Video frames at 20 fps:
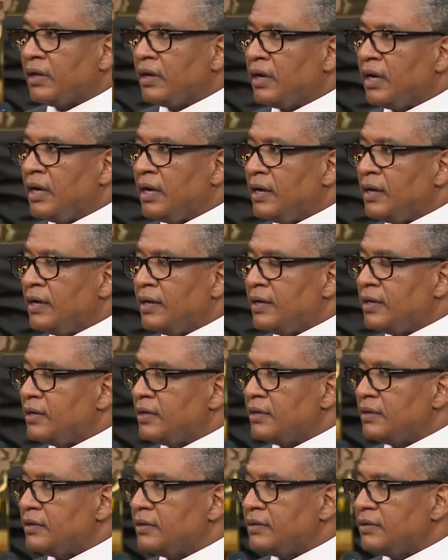
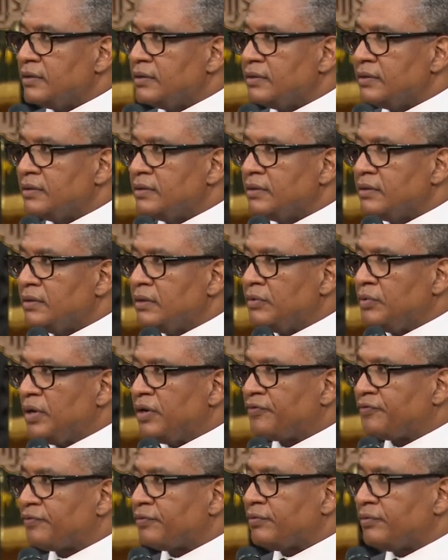uh,
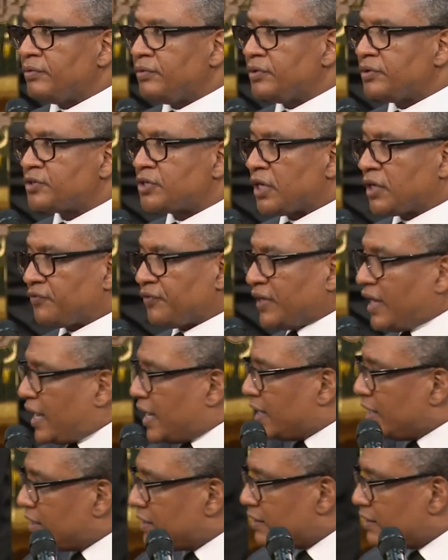with, with Chick-fil-A.